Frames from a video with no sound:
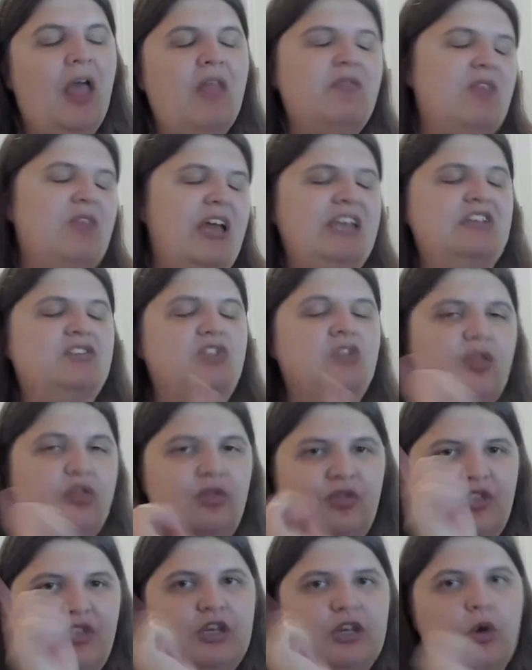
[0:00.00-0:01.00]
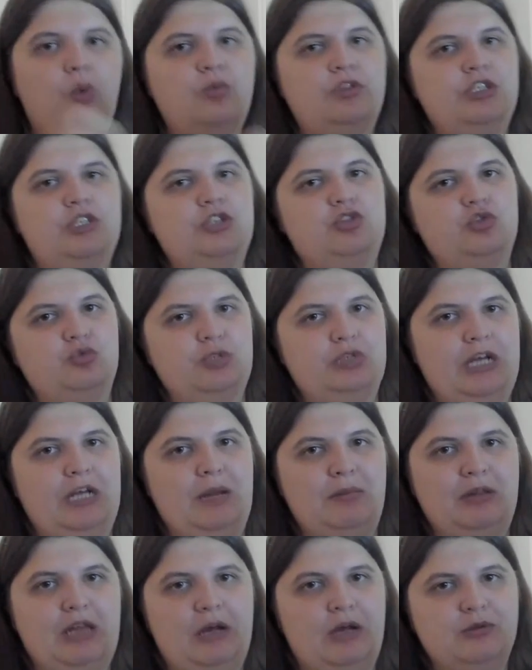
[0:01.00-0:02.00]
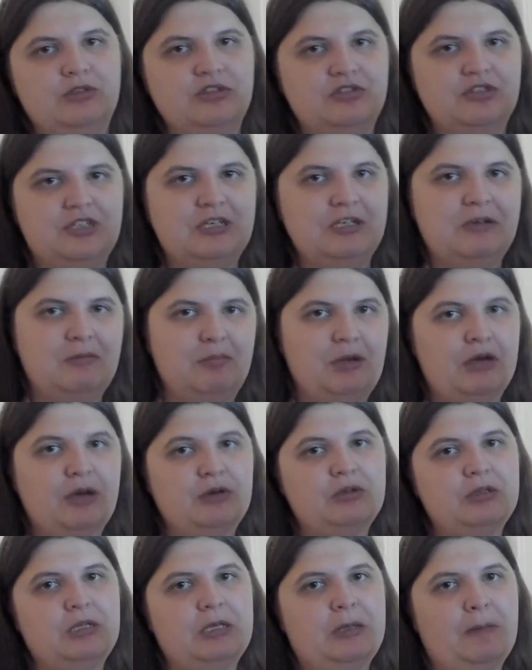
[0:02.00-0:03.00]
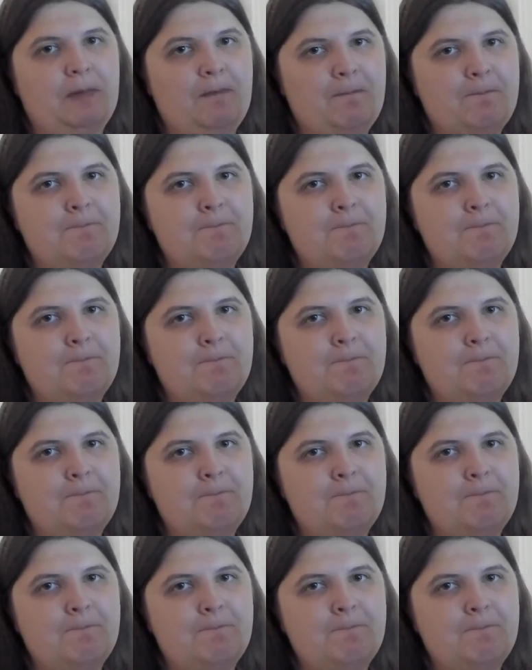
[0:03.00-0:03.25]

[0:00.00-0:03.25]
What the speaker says: That is the only screen I'm allowed to see, apparently.